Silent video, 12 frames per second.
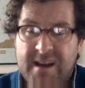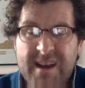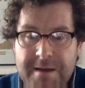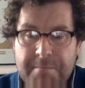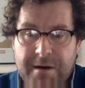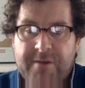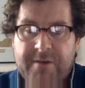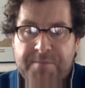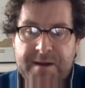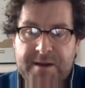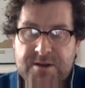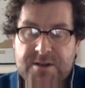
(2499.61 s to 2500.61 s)
might have
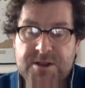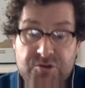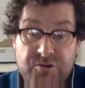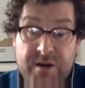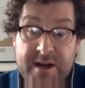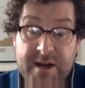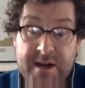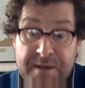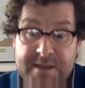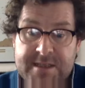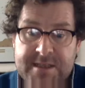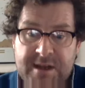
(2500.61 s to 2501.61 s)
been constrained a
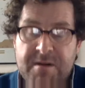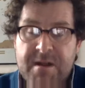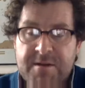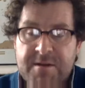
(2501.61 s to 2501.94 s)
bit. So